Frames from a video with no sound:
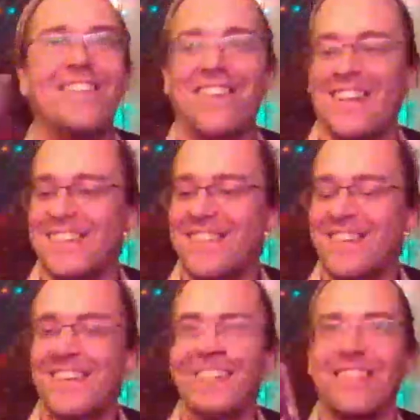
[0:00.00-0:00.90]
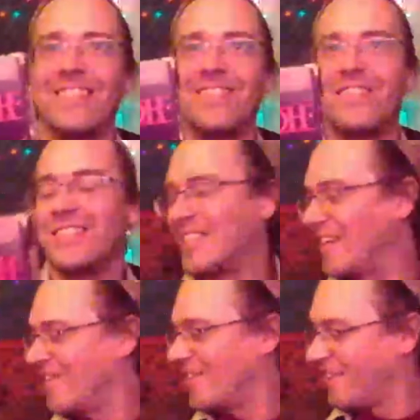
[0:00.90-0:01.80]
What a turd. This movie's
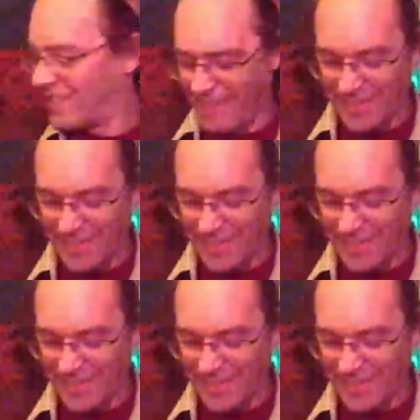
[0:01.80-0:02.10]
terrible.